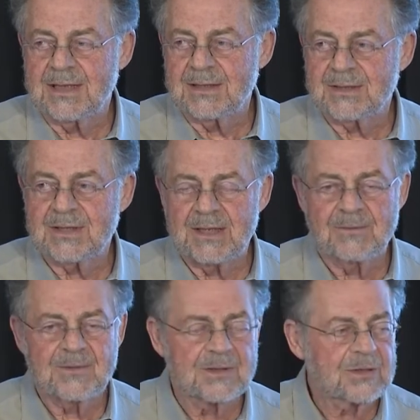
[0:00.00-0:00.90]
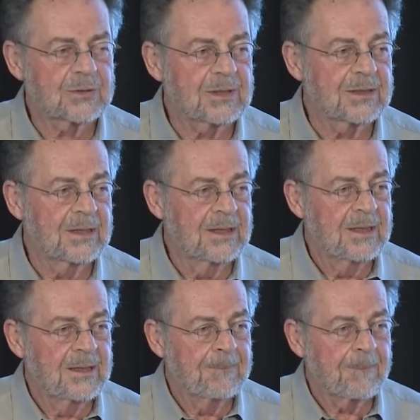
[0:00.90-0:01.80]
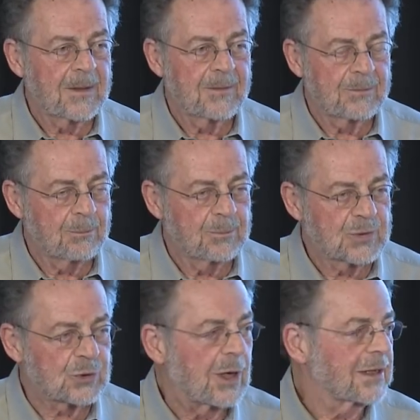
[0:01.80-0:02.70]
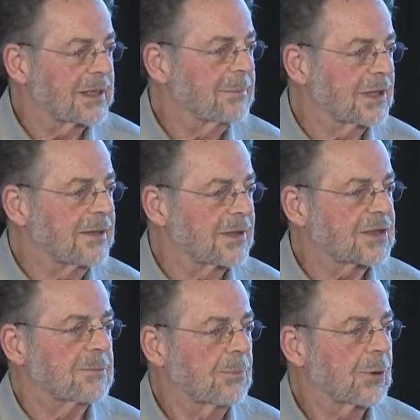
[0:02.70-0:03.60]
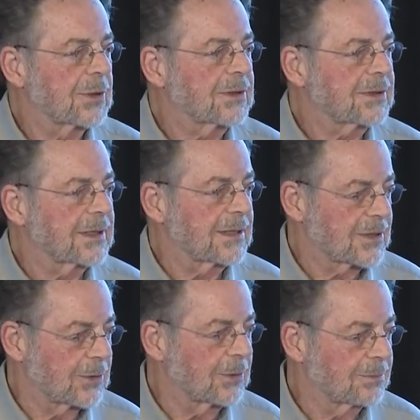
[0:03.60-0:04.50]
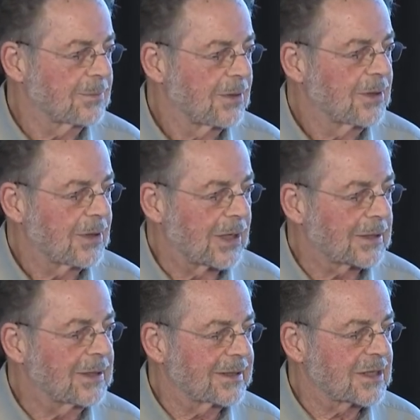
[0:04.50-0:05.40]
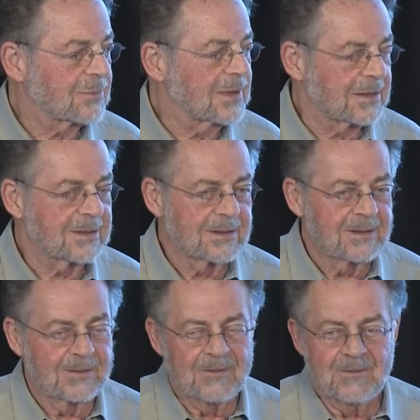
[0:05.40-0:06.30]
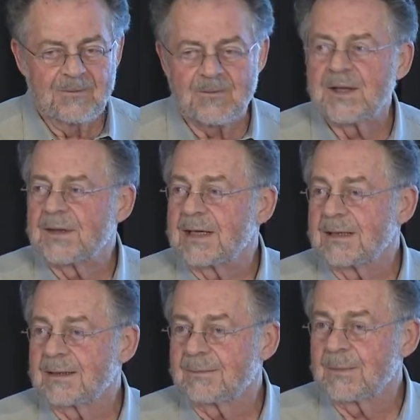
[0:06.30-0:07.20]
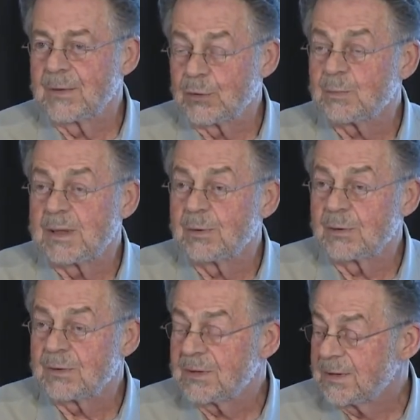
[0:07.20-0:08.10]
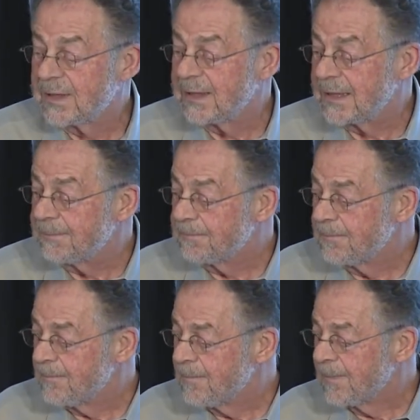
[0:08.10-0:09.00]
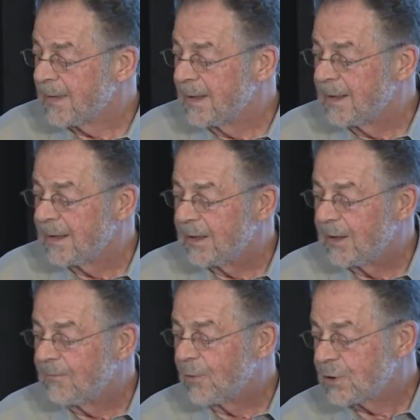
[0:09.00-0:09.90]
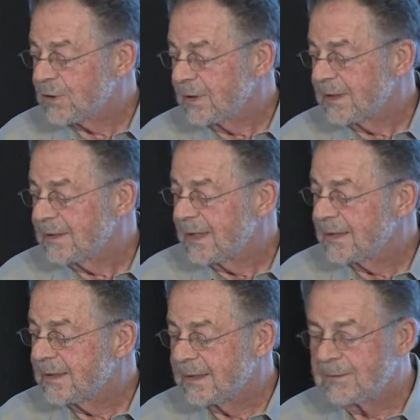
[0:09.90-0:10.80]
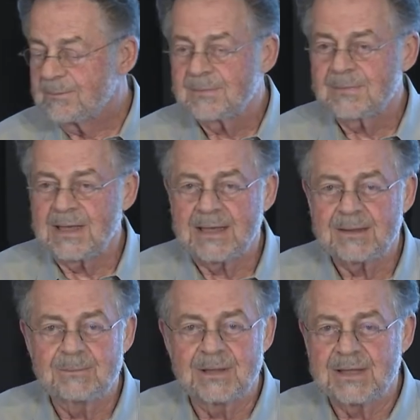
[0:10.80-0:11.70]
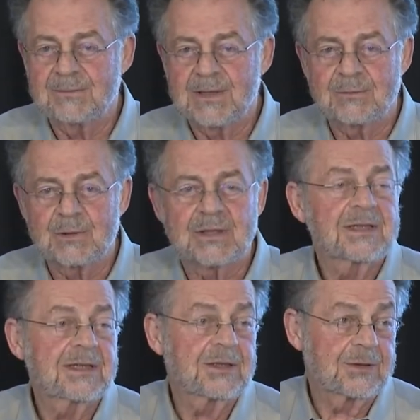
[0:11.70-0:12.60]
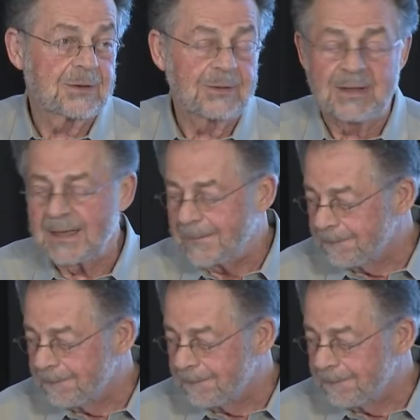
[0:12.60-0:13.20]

ALCF, and so on, strongly believe it's important, and so Argonne has been funding those people time, uh, fortunately, and um, I believe they will continue to do that.